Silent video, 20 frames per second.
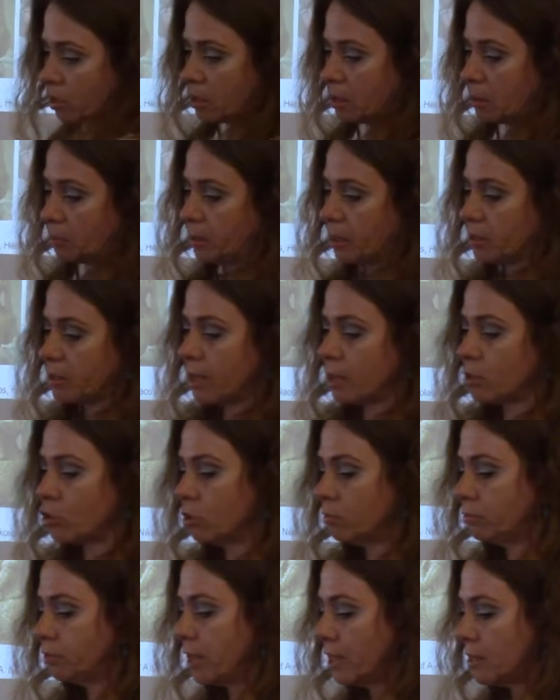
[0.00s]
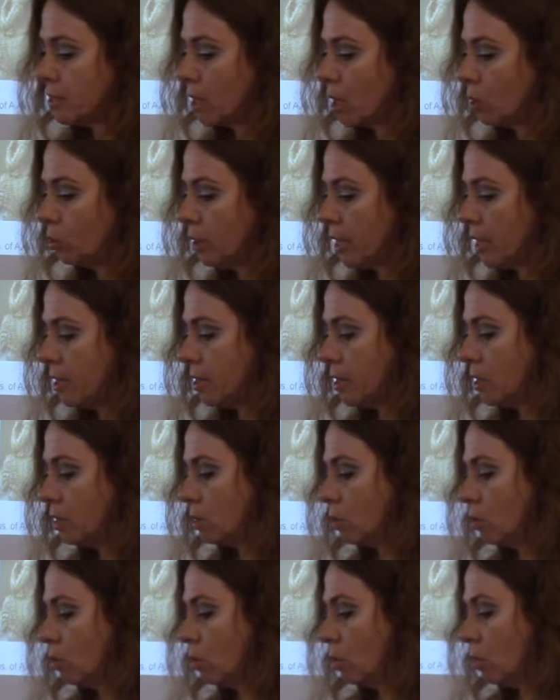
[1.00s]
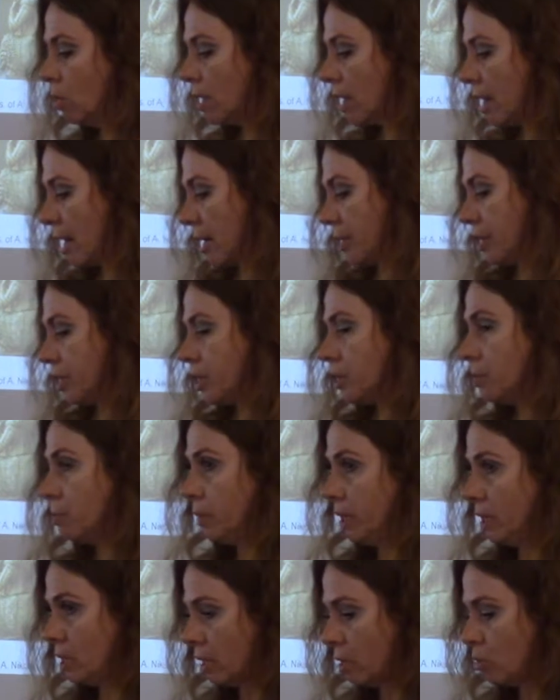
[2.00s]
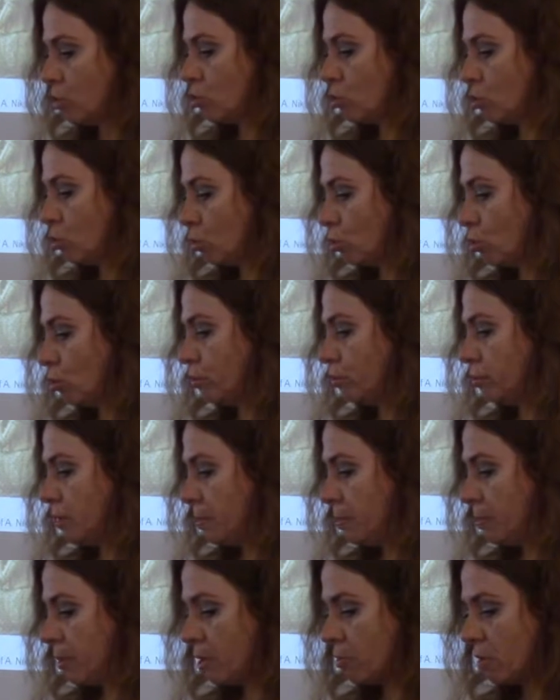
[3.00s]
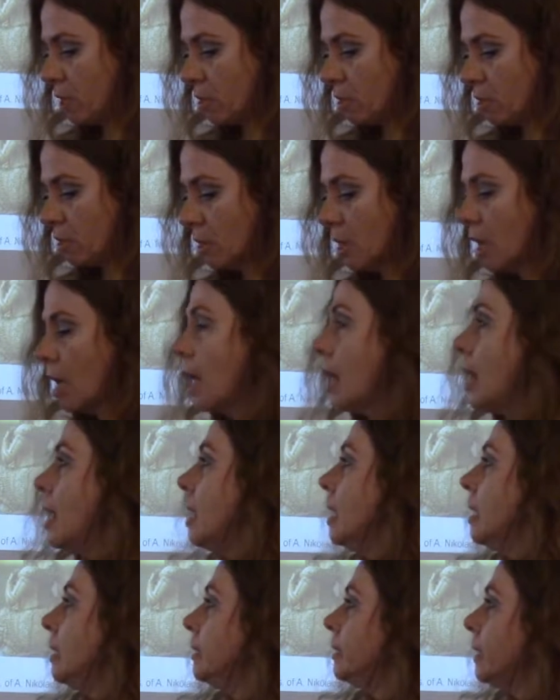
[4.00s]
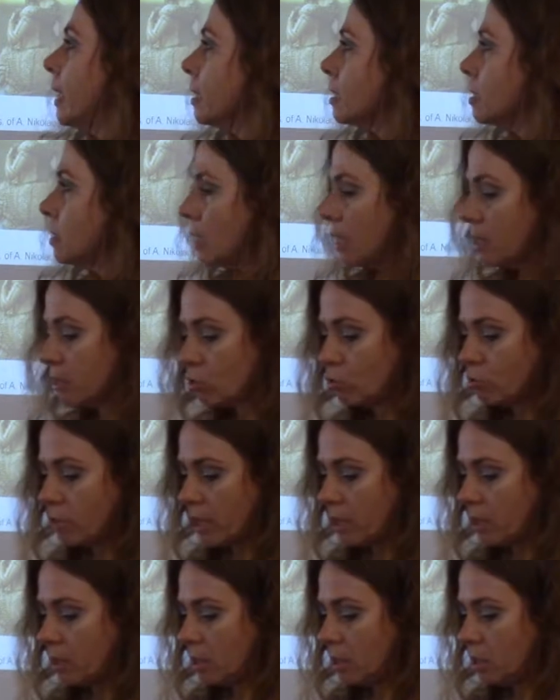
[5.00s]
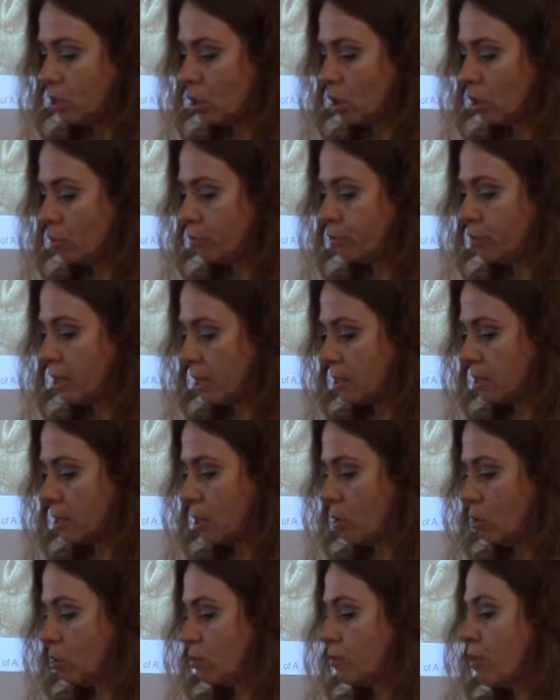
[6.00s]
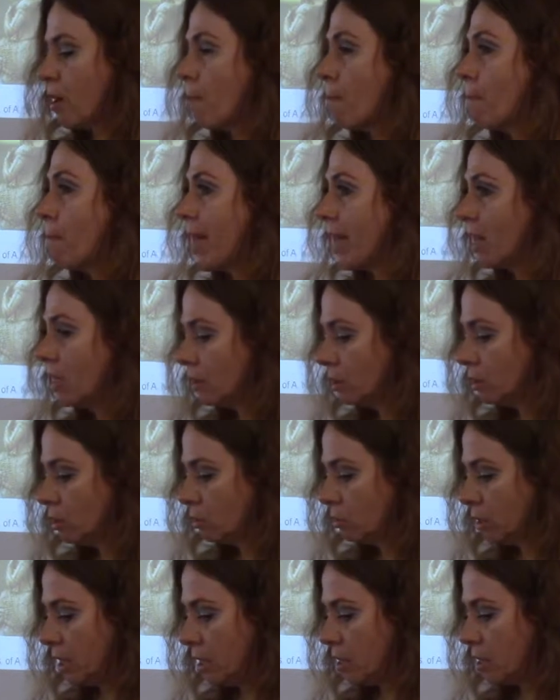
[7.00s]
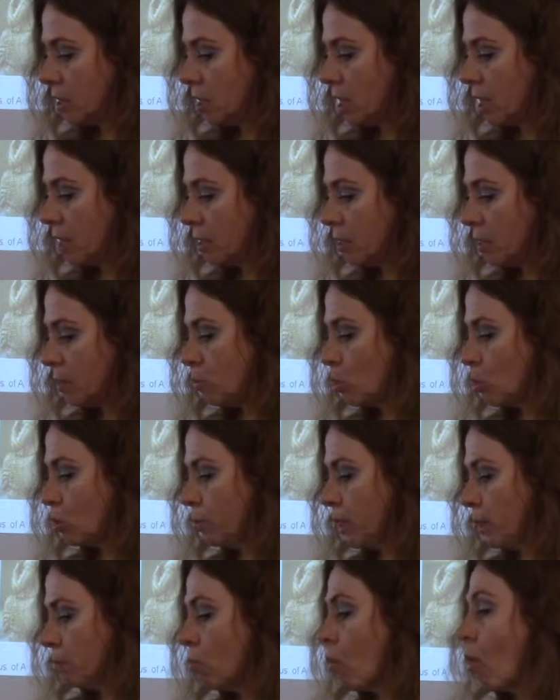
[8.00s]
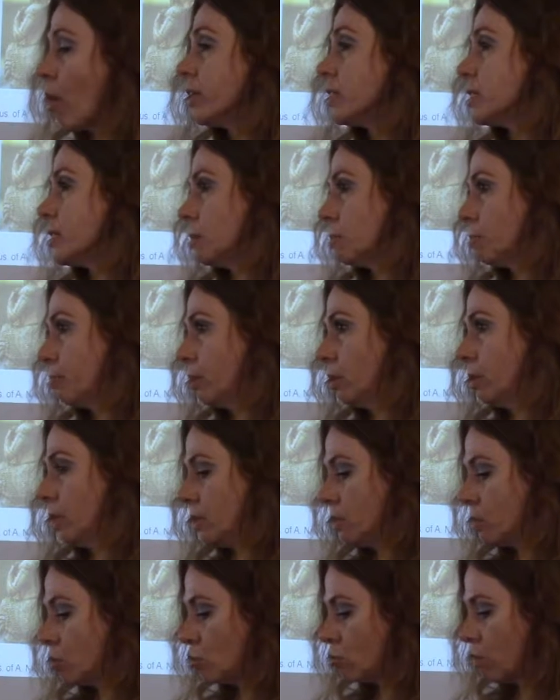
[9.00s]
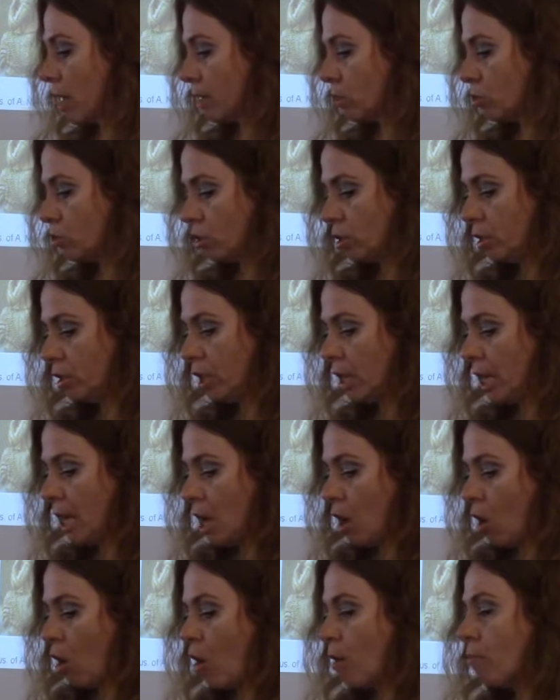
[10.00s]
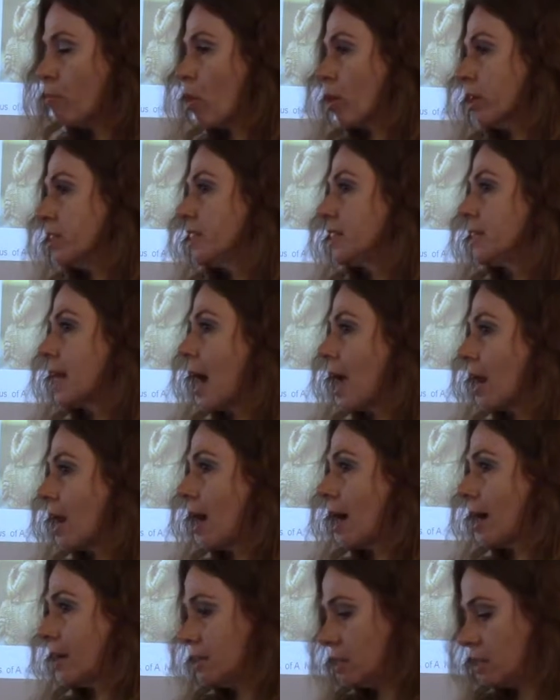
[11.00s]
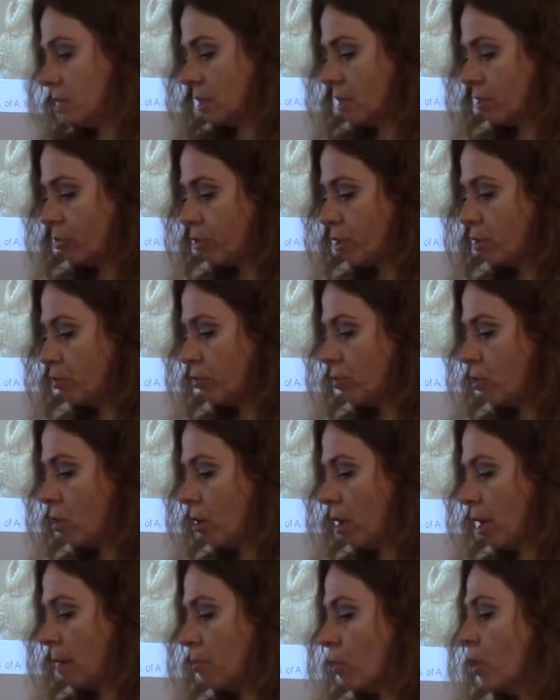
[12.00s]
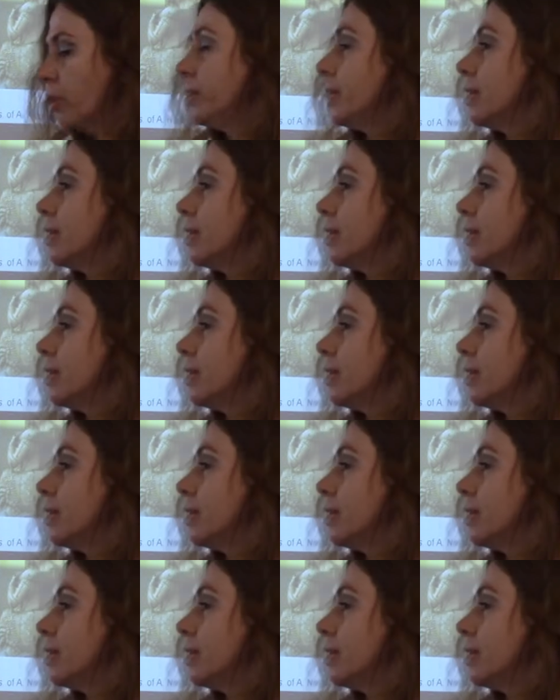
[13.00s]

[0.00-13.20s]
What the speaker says: as the Procession fresco dating to Late Minoan II to III periods. Textiles rendered on frescoes from mainland Greece seem to be more simple in structure or more stylized and therefore more